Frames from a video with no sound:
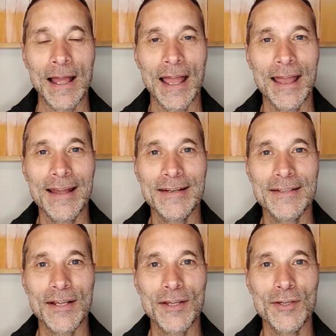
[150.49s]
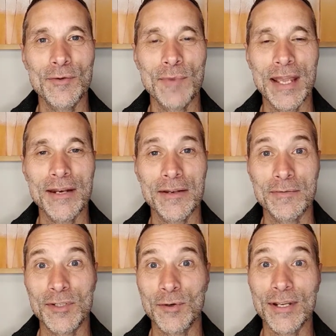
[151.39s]
And you may
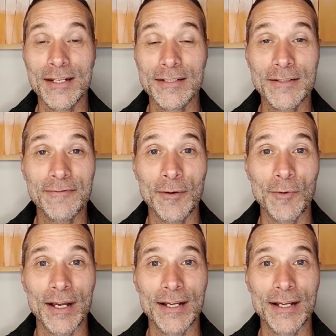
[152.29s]
do it in a different way.